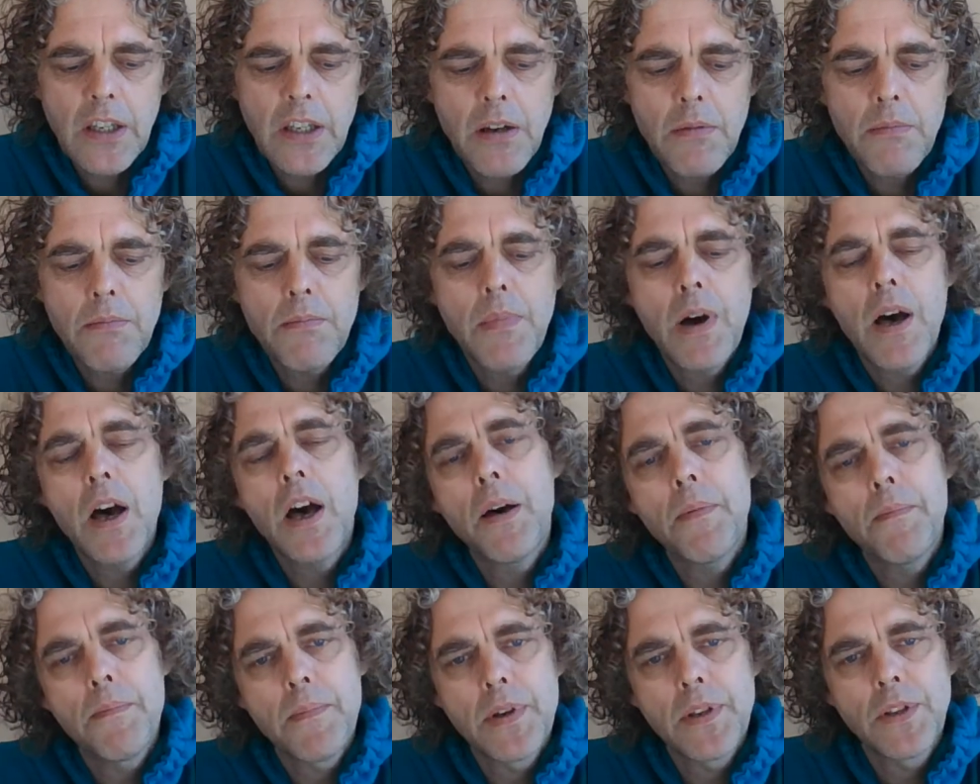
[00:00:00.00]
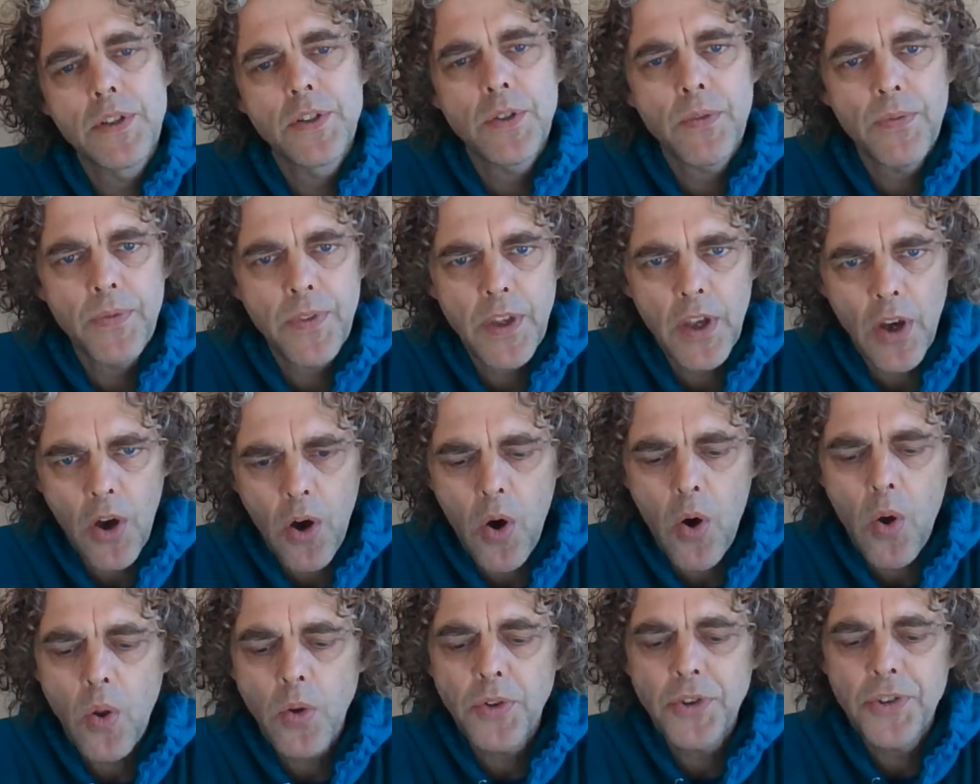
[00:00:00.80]
commandments of the
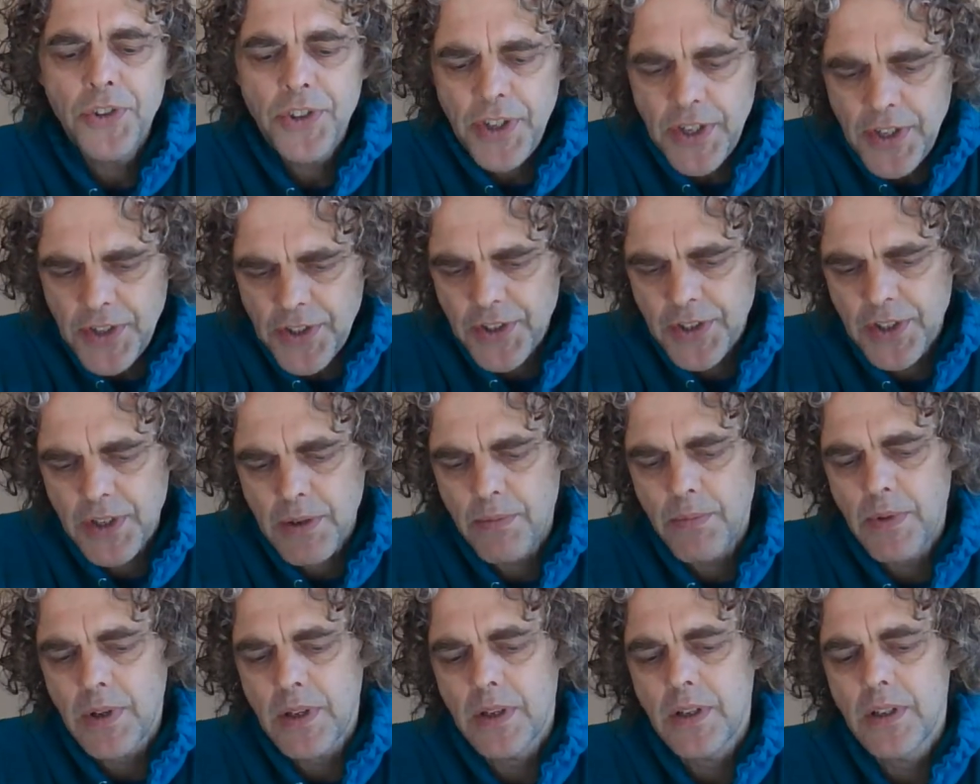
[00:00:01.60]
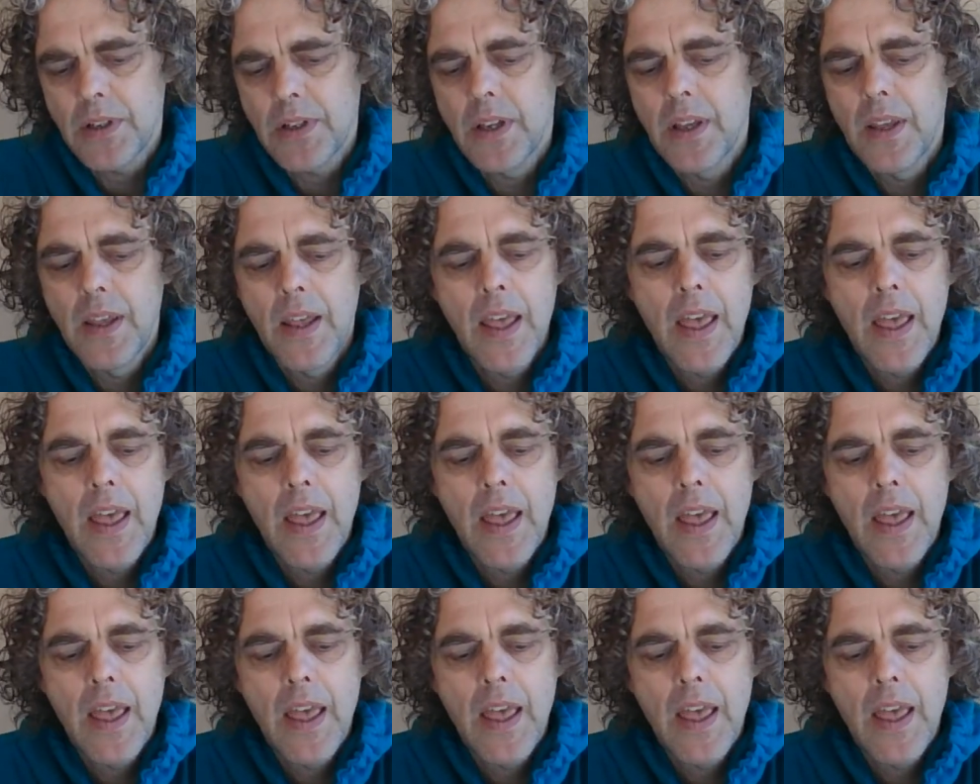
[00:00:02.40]
Old Testament.